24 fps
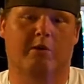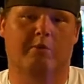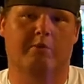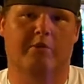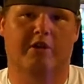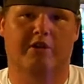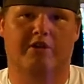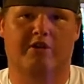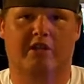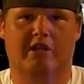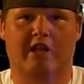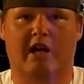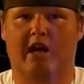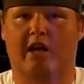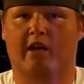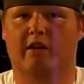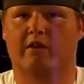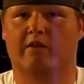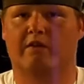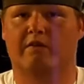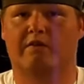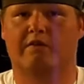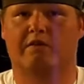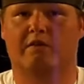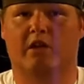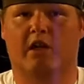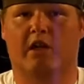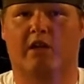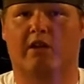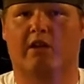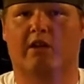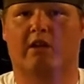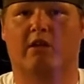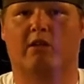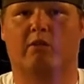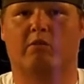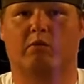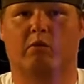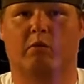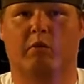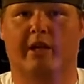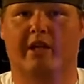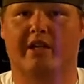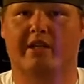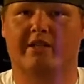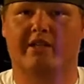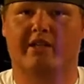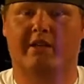There's a lot of other
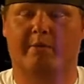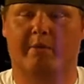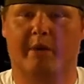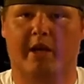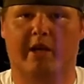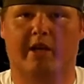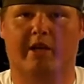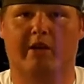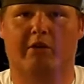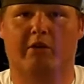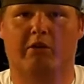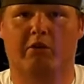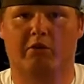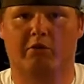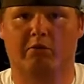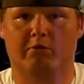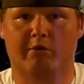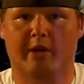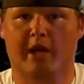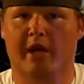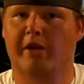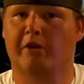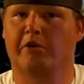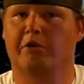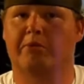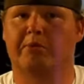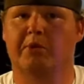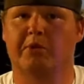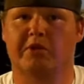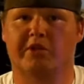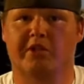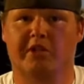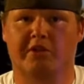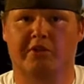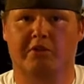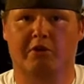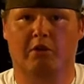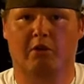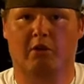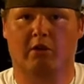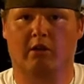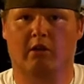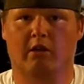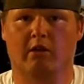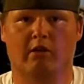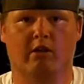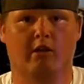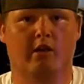ways to make your own manual boost
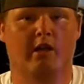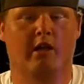controller,